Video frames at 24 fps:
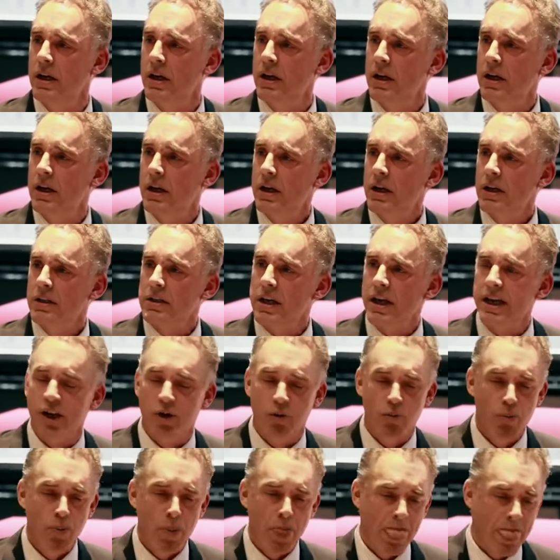Hmm. It's like,
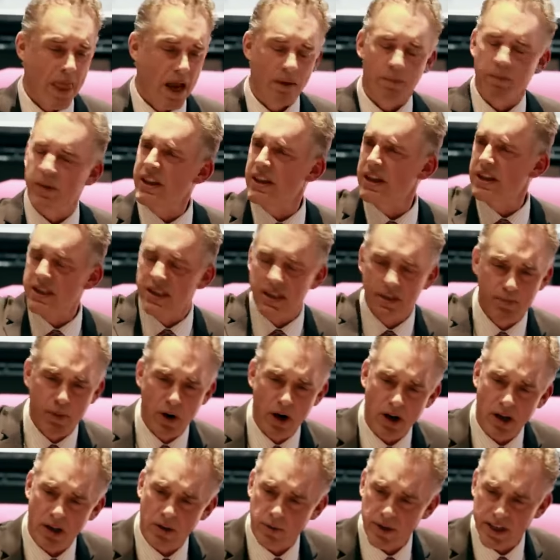I mean, this is
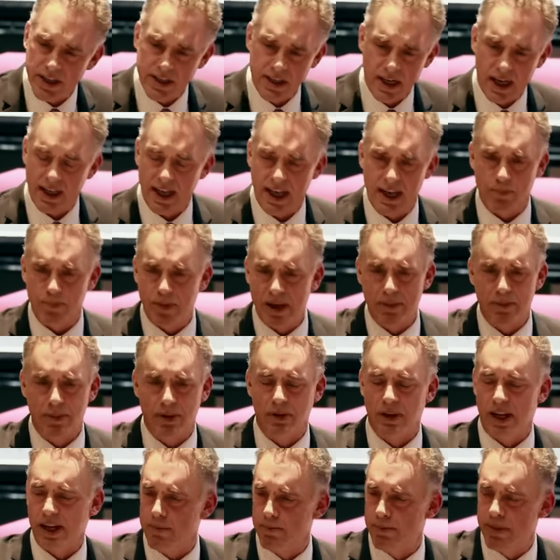part of the reason I like
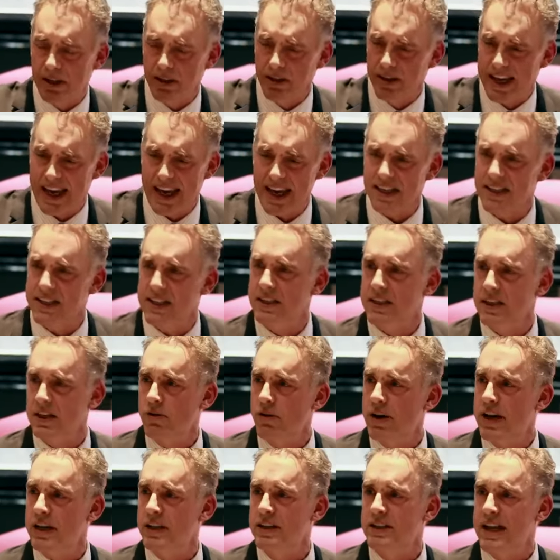people like Bill Gates is a
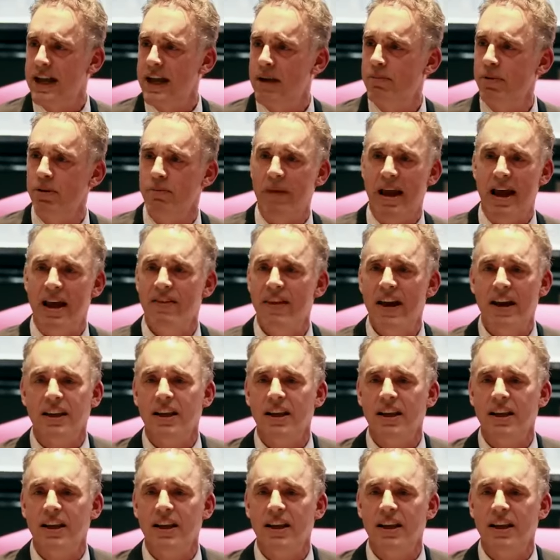great example, man.